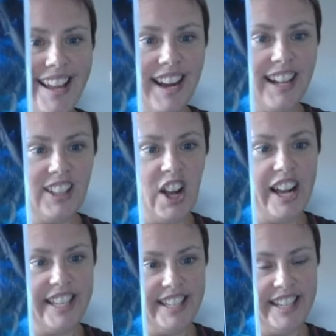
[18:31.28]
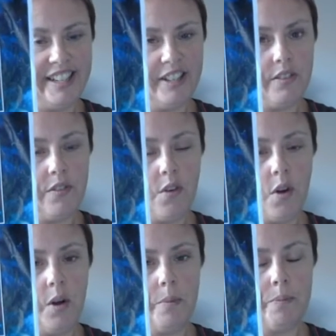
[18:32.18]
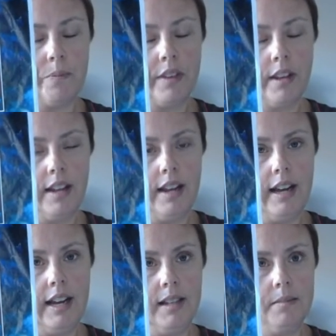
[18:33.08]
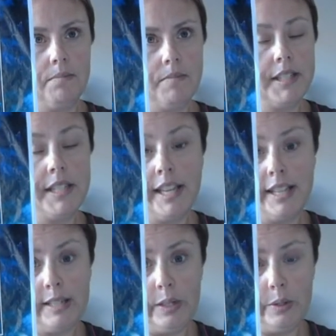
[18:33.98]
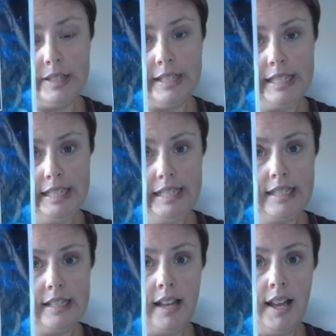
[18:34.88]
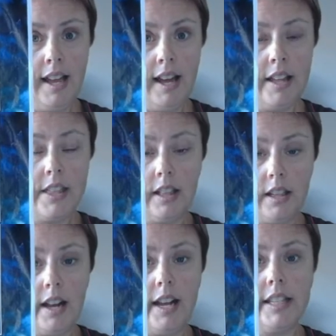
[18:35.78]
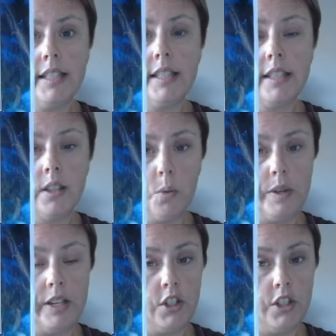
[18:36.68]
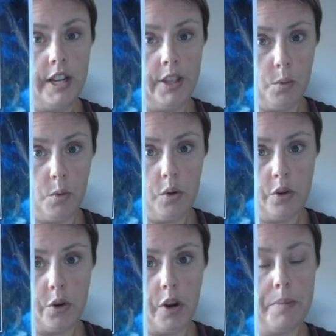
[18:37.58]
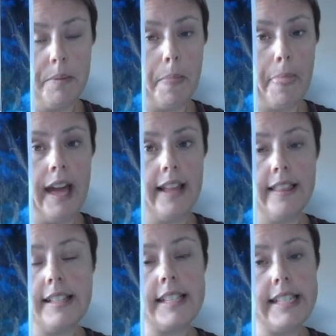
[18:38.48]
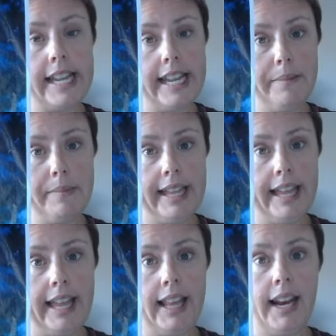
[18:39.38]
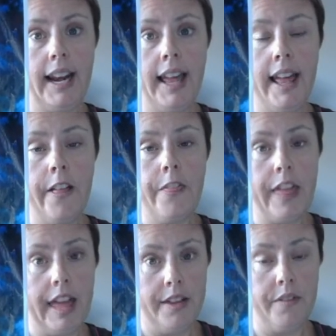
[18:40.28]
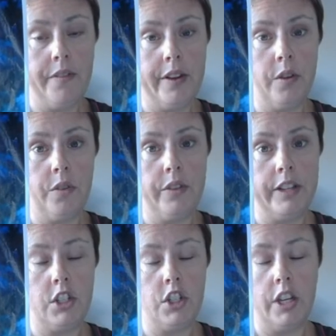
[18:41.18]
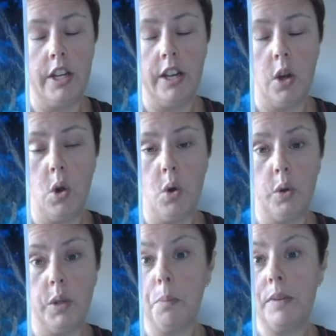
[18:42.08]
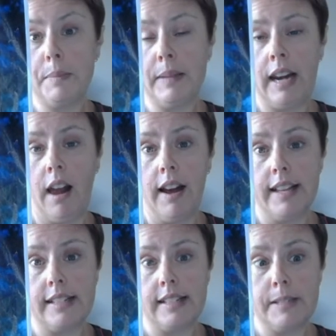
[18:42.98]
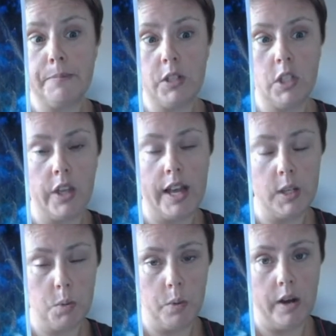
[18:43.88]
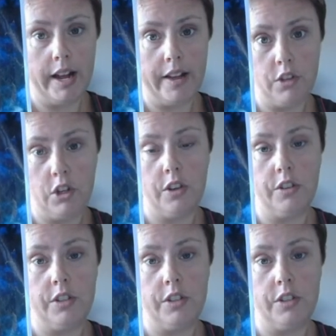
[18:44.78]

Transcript: The Lion, the Witch, and the Wardrobe. And there's a team in the AFL fixture called the Brisbane Lions. So that's why I've chosen um, this project to go with the Brisbane Lions.